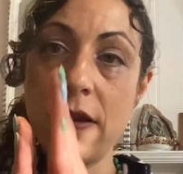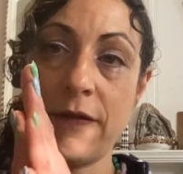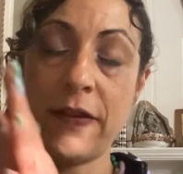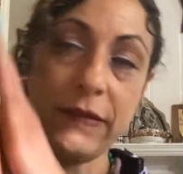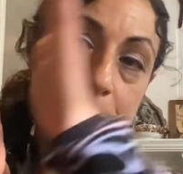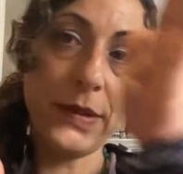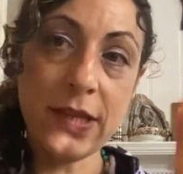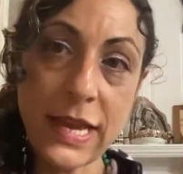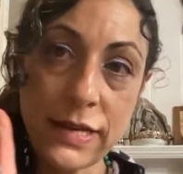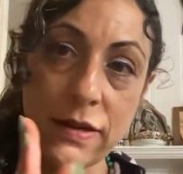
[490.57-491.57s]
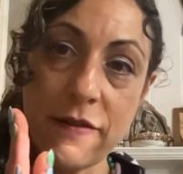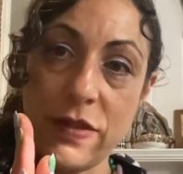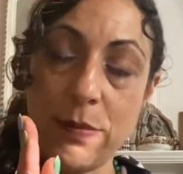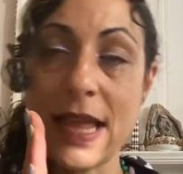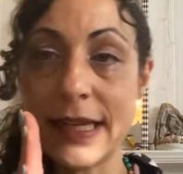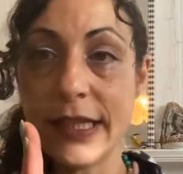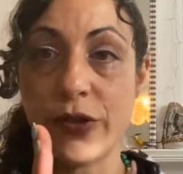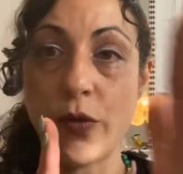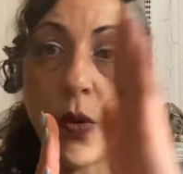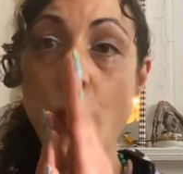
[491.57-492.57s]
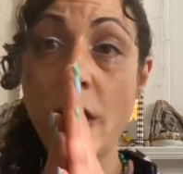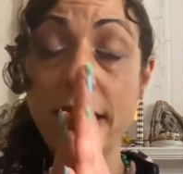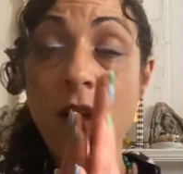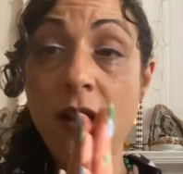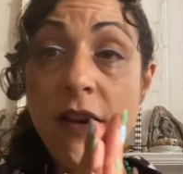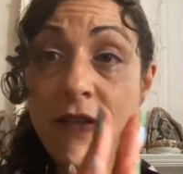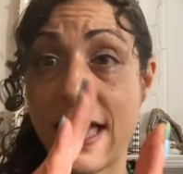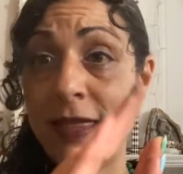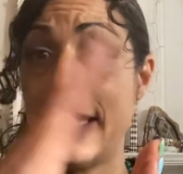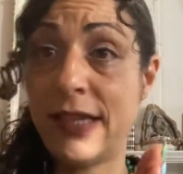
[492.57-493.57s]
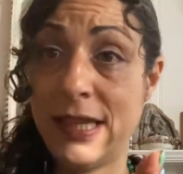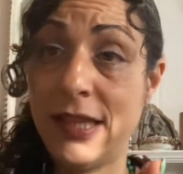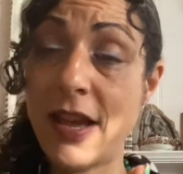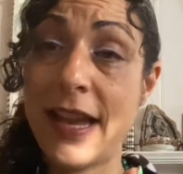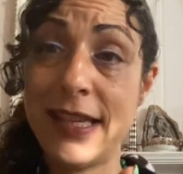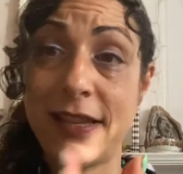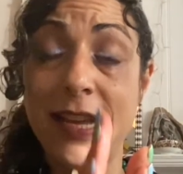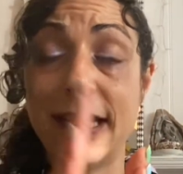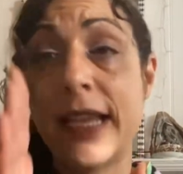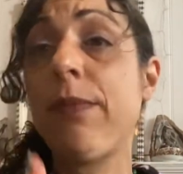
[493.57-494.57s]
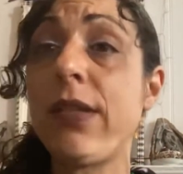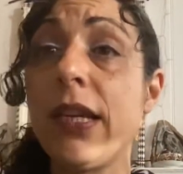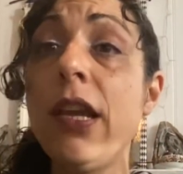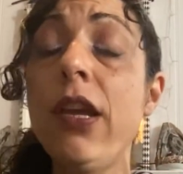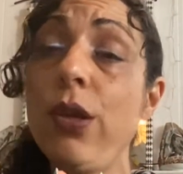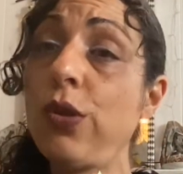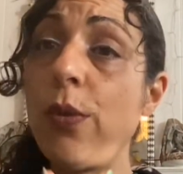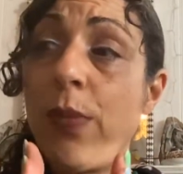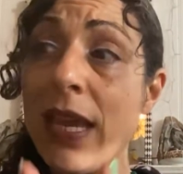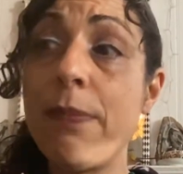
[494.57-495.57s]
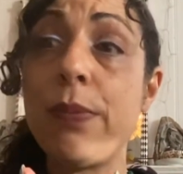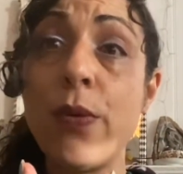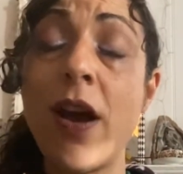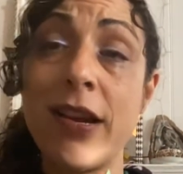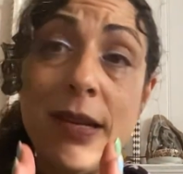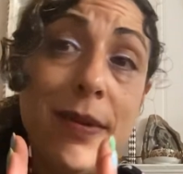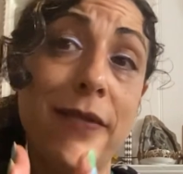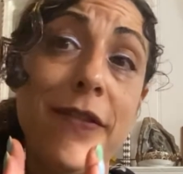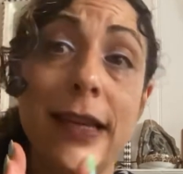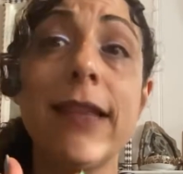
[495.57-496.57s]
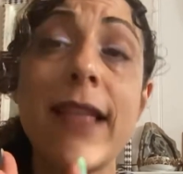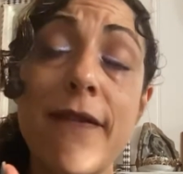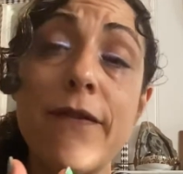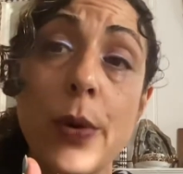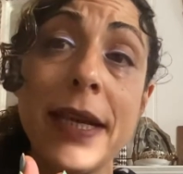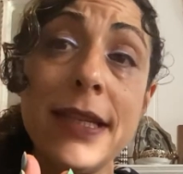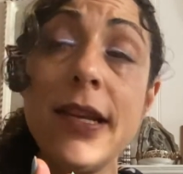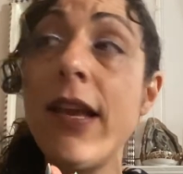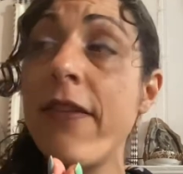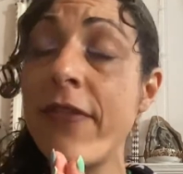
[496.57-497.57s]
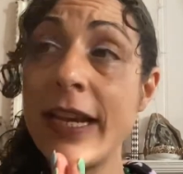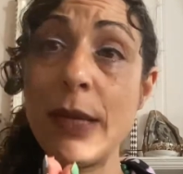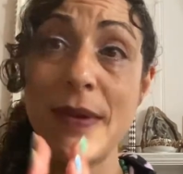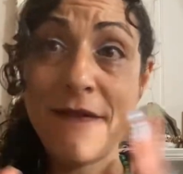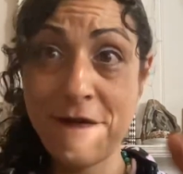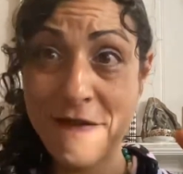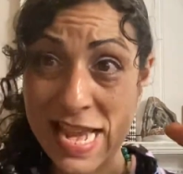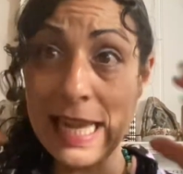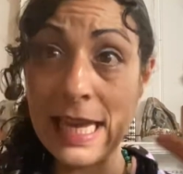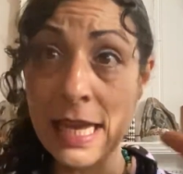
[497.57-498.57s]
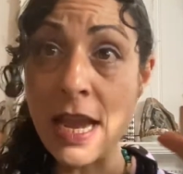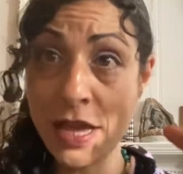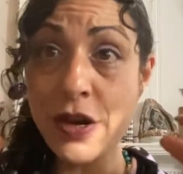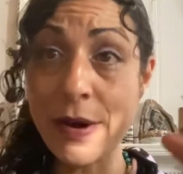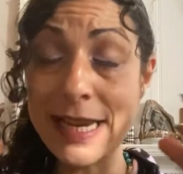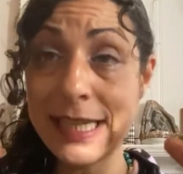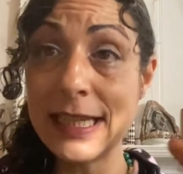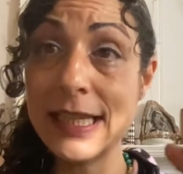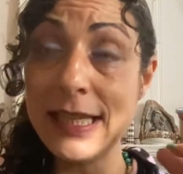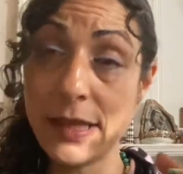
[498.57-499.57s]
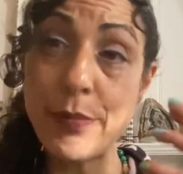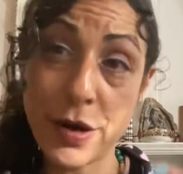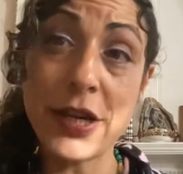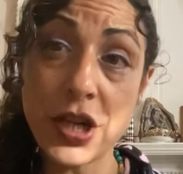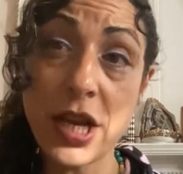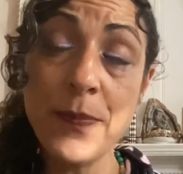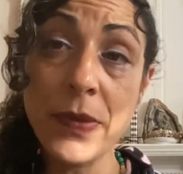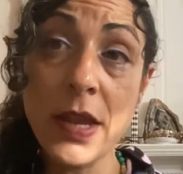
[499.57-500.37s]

50% of the planets are on one half and this entire side is empty. So people are going to be feeling that void. They're going to be feeling the craziness and the pressure.